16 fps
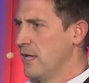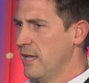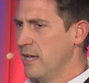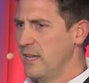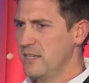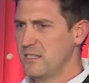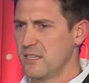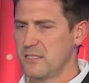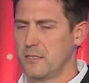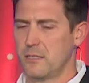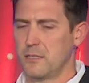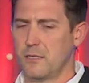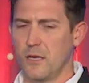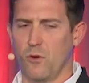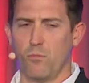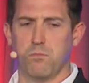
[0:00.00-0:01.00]
He says, it's
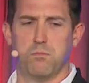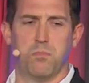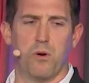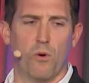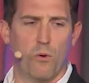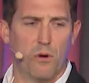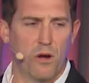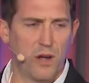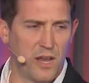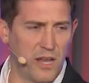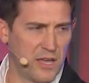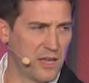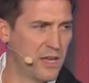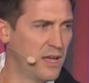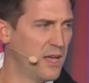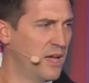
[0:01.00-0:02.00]
so boring.
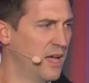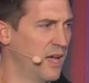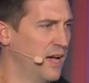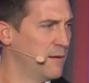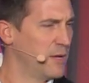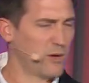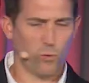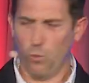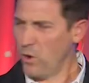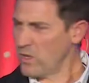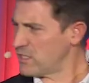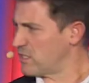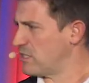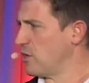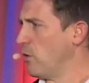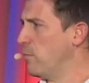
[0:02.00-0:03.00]
I'm like, what's
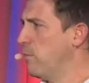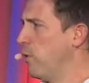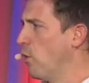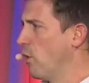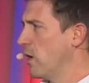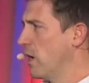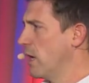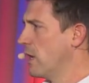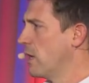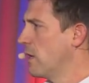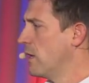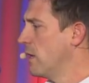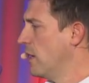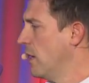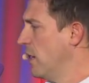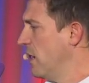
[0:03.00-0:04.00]
so boring?
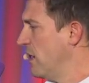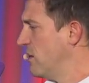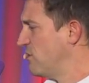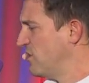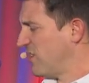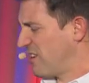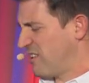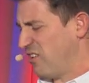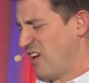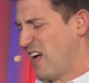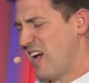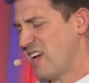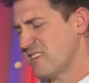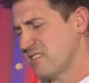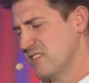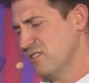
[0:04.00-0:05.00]
He goes, Your
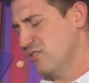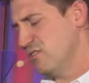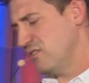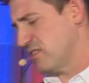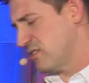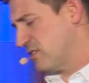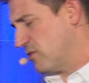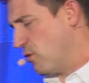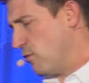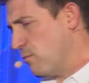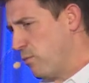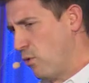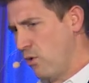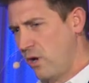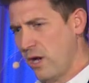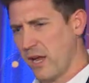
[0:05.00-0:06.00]
class, dude, it's so
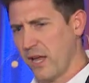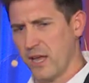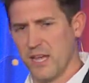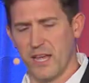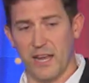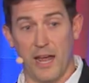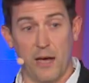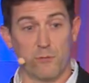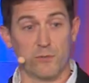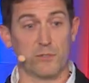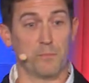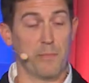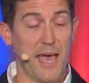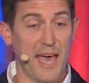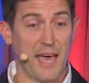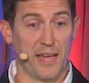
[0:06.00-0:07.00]
boring. And I was
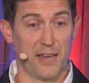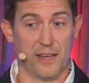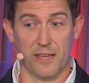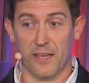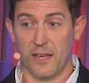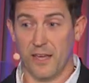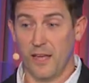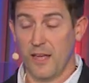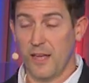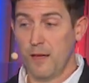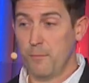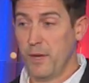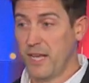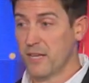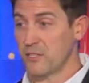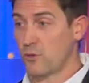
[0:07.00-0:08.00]
mad
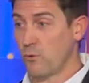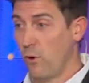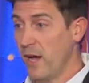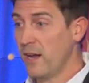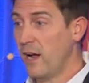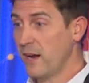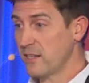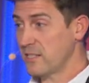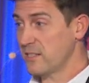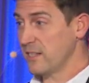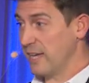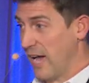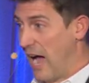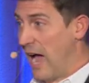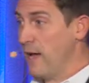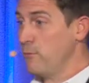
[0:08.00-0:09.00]
because, quite honestly,
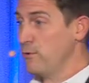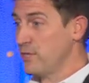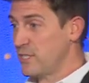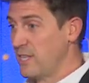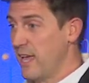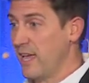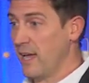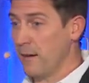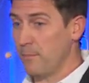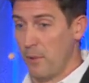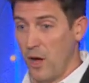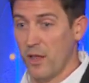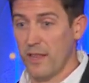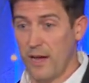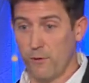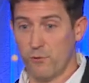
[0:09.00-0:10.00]
I was staying up
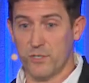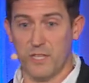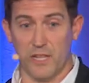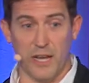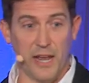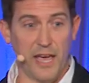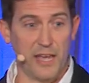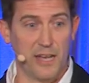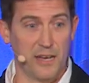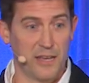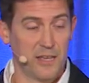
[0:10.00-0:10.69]
all hours of the night.